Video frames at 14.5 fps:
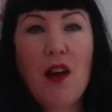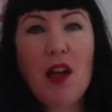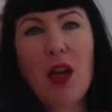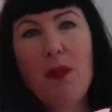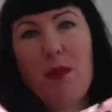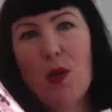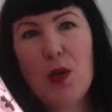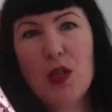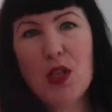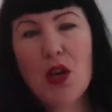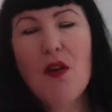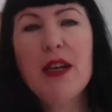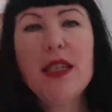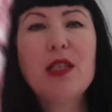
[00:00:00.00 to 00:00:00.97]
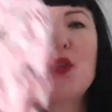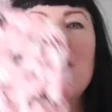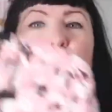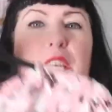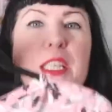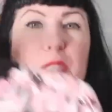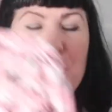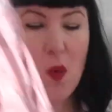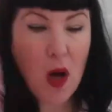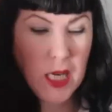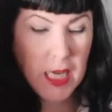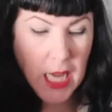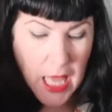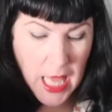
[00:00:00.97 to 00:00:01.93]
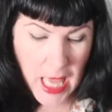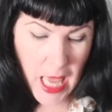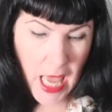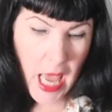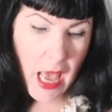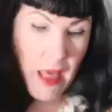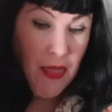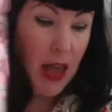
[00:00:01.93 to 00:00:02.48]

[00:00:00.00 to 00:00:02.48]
and I put ties on this one. And